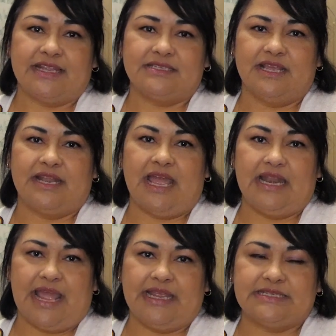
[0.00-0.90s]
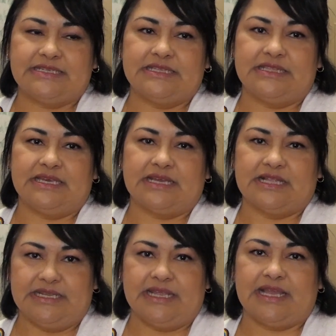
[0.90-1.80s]
at, and I liked the
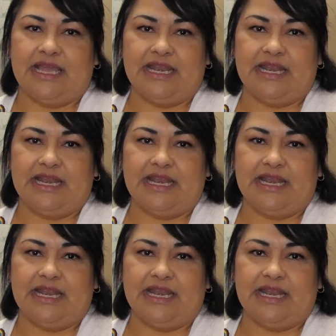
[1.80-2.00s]
clinic.